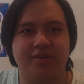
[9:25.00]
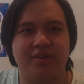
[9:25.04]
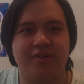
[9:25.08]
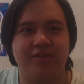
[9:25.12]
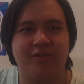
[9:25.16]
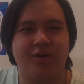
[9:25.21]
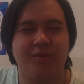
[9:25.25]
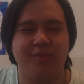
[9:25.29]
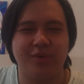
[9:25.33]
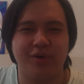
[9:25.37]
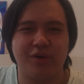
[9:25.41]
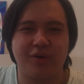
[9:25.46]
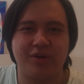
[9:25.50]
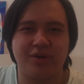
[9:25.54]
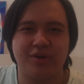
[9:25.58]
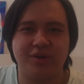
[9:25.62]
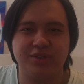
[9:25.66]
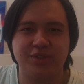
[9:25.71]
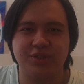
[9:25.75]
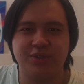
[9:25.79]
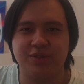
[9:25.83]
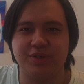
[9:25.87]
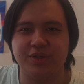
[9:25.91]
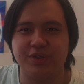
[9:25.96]
from your
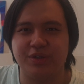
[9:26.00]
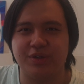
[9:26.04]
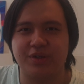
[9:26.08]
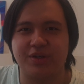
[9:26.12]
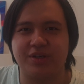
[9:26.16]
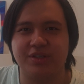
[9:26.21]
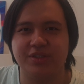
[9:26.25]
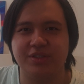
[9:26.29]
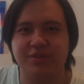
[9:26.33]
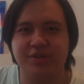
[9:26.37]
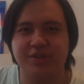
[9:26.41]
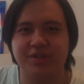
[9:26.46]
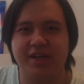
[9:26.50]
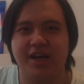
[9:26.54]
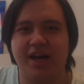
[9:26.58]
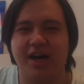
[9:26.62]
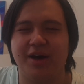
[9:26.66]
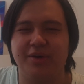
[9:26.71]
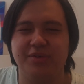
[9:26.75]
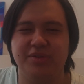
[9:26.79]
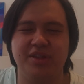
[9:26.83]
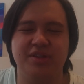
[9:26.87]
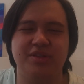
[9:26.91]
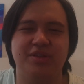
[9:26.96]
culture and your country.
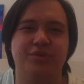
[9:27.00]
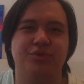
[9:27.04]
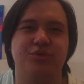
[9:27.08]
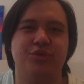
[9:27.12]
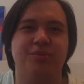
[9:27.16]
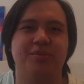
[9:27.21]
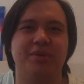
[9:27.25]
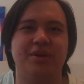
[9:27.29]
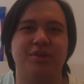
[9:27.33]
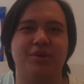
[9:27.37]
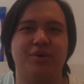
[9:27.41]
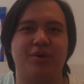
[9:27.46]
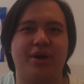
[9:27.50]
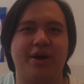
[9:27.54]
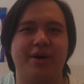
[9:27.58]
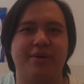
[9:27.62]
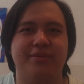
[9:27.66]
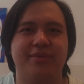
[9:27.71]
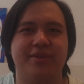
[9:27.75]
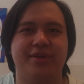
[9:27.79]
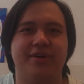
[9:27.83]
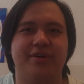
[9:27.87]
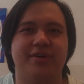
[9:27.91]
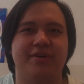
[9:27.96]
How did the tomato
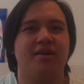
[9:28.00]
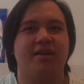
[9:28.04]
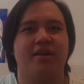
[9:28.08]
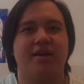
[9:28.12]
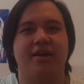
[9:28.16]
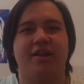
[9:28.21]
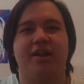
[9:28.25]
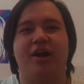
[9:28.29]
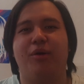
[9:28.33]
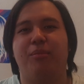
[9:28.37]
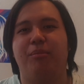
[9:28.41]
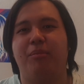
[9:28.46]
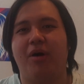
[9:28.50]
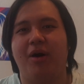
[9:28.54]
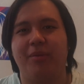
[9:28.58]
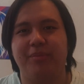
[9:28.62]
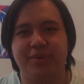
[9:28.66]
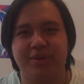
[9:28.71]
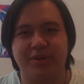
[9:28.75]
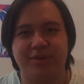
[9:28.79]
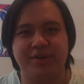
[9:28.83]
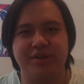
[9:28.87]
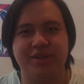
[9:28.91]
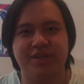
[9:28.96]
come there? And how
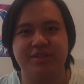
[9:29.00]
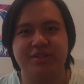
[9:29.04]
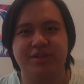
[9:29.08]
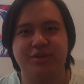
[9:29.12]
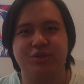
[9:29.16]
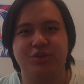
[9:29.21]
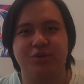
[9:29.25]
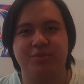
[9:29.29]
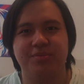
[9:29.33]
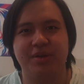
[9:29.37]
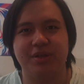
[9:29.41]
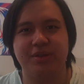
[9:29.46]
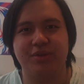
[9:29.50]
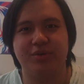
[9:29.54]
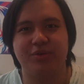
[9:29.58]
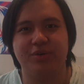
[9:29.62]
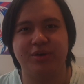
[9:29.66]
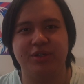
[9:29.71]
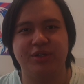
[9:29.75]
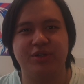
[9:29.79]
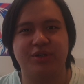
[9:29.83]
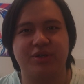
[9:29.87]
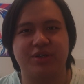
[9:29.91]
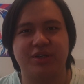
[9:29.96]
popular is the tomato
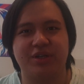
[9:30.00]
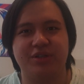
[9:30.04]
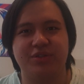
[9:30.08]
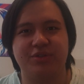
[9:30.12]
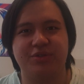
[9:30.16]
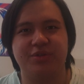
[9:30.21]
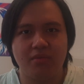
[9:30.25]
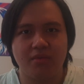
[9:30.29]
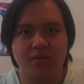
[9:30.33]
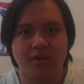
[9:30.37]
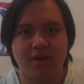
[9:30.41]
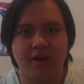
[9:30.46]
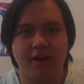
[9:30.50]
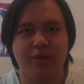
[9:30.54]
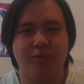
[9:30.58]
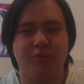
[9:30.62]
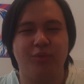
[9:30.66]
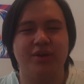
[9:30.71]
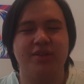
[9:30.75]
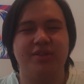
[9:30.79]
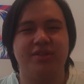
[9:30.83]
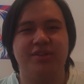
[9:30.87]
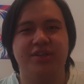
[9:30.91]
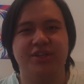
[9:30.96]
in your country? And
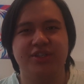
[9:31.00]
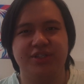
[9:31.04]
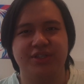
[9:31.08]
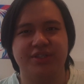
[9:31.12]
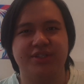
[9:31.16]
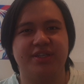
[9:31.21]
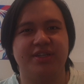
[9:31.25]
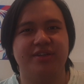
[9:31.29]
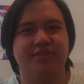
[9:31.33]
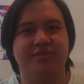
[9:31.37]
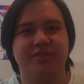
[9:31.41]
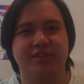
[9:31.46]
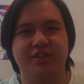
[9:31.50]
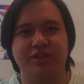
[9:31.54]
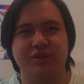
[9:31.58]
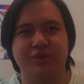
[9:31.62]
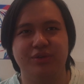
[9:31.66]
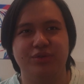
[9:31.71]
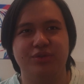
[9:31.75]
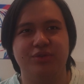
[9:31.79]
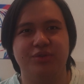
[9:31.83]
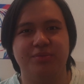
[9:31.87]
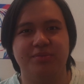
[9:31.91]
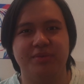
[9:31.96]
what dishes heavily
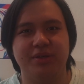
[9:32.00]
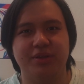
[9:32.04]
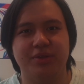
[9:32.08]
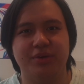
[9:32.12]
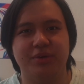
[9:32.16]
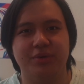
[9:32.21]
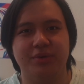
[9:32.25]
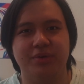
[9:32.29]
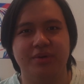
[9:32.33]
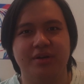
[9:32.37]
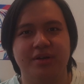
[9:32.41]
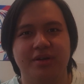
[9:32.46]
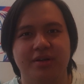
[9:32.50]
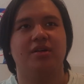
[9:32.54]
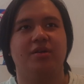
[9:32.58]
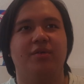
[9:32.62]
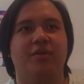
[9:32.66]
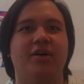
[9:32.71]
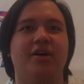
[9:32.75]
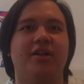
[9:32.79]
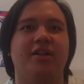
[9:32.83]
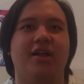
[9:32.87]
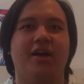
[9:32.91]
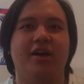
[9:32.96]
use tomato?
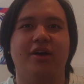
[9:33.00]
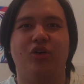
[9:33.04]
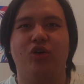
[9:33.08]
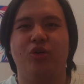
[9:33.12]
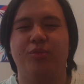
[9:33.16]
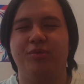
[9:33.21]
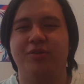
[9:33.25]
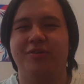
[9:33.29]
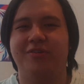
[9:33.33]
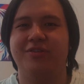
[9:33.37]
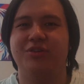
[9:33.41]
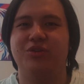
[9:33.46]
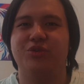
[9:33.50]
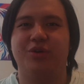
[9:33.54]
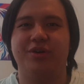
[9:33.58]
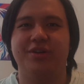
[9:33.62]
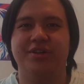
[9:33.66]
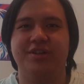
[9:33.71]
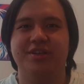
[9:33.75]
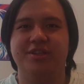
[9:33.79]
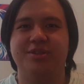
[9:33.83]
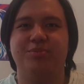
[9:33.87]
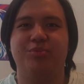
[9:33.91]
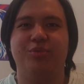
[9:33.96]
Well, I hope you enjoyed
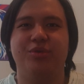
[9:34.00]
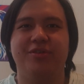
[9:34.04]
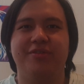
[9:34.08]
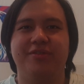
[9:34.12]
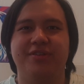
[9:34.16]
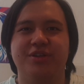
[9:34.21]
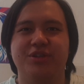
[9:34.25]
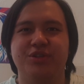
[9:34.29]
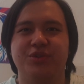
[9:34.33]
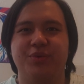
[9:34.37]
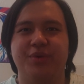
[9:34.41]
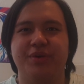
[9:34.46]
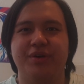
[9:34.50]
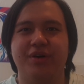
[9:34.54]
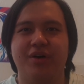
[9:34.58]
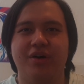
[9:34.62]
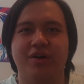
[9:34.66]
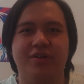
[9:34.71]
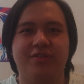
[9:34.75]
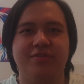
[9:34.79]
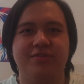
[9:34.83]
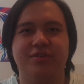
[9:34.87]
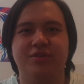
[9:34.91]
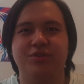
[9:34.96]
this brief history
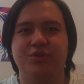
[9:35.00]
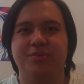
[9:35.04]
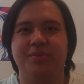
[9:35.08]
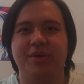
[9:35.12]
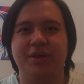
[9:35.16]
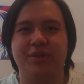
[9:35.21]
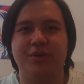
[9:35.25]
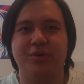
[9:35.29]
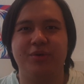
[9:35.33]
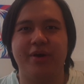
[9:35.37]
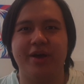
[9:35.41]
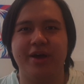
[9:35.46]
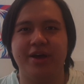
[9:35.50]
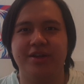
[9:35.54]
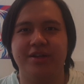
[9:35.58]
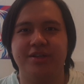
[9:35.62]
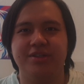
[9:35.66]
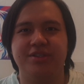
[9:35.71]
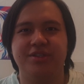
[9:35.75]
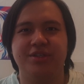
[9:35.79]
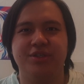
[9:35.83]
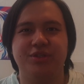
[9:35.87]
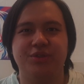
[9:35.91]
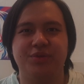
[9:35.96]
of the tomato and
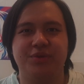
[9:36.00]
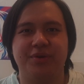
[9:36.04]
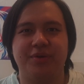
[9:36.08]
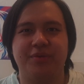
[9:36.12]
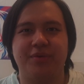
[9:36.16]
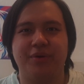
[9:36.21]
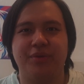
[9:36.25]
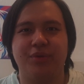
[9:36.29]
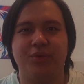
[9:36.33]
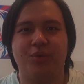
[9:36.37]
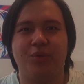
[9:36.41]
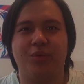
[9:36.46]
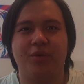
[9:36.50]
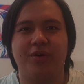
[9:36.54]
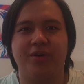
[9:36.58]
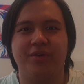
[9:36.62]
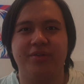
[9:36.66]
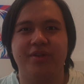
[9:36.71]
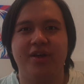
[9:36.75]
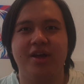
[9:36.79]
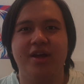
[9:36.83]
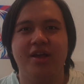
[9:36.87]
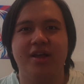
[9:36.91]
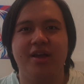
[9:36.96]
its history around the
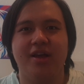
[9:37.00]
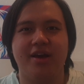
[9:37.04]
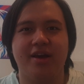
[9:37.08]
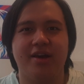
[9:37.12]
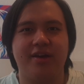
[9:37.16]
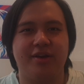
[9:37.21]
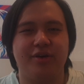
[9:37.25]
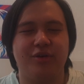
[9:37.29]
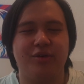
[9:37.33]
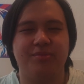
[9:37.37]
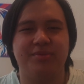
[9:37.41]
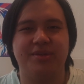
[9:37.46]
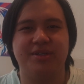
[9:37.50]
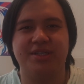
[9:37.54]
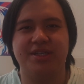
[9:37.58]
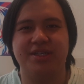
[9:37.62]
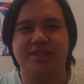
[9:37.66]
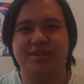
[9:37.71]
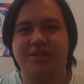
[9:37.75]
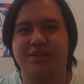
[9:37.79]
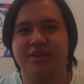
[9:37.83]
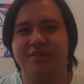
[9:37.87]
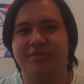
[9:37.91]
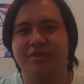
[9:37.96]
world. And I hope this
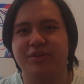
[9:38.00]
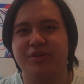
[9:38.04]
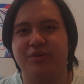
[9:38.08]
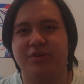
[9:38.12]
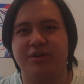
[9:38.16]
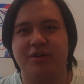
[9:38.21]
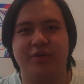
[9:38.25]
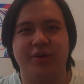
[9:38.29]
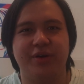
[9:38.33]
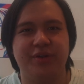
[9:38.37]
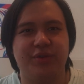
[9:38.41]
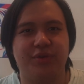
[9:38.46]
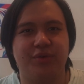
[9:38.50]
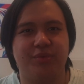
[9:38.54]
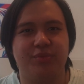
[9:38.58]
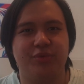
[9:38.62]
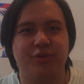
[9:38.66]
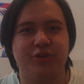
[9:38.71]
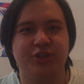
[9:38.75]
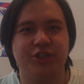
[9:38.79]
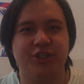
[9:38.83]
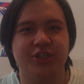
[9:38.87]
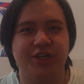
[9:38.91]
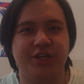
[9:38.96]
has given you a greater
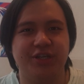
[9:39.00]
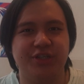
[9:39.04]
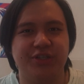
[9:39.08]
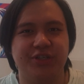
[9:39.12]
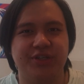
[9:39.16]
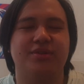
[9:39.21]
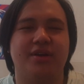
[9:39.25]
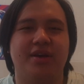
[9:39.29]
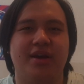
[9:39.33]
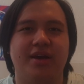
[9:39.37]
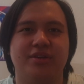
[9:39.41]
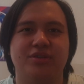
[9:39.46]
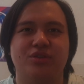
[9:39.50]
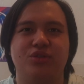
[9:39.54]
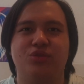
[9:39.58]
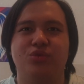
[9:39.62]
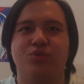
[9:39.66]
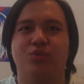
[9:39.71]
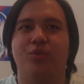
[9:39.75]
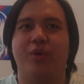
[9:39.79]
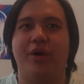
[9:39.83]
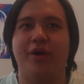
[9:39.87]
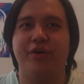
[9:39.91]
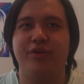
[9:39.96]
appreciation as to
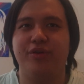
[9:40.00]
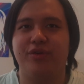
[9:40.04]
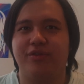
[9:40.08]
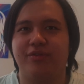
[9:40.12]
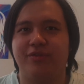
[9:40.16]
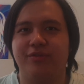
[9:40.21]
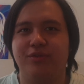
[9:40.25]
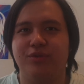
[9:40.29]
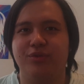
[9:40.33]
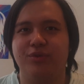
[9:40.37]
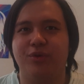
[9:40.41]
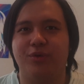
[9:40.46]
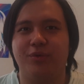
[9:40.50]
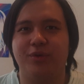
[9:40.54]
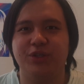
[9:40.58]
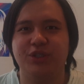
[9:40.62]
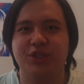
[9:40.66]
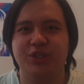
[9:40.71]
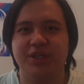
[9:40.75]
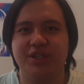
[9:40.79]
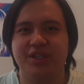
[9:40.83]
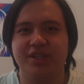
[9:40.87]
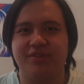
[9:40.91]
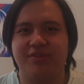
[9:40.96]
where your food
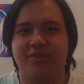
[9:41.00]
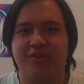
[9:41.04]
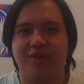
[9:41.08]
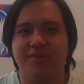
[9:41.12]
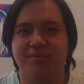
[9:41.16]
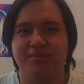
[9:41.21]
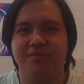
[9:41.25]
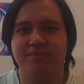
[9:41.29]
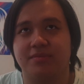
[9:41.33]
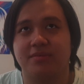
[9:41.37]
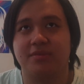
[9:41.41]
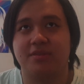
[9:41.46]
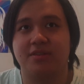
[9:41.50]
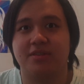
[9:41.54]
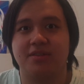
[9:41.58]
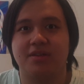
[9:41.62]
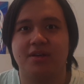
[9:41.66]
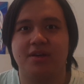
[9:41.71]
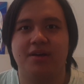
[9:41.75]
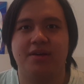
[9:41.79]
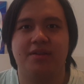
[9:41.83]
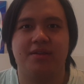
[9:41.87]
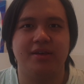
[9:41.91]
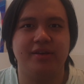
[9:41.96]
originated from.
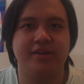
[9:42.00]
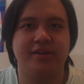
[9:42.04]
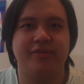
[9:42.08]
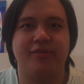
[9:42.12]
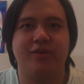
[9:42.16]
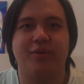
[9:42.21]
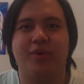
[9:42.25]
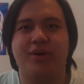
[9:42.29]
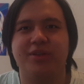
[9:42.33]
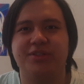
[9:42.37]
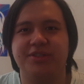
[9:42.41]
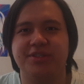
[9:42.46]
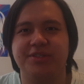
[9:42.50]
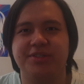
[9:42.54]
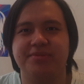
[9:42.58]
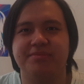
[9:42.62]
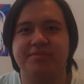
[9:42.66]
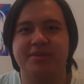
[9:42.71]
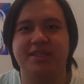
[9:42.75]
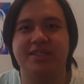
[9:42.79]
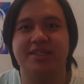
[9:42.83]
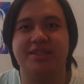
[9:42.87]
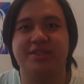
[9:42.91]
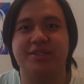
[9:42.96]
Thank you for
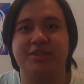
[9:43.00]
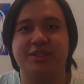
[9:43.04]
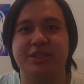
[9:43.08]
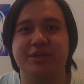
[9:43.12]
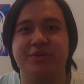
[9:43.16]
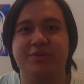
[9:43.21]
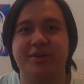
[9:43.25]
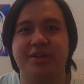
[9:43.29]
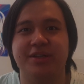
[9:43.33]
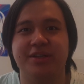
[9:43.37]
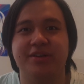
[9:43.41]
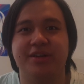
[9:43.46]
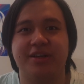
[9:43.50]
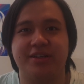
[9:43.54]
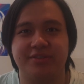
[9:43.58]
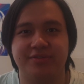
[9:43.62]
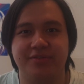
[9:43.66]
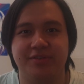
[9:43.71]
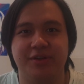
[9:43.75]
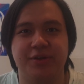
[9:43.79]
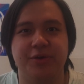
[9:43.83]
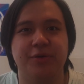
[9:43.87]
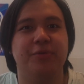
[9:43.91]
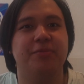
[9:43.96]
watching, and I'll see you in the next
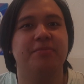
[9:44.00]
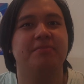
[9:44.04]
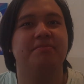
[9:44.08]
video.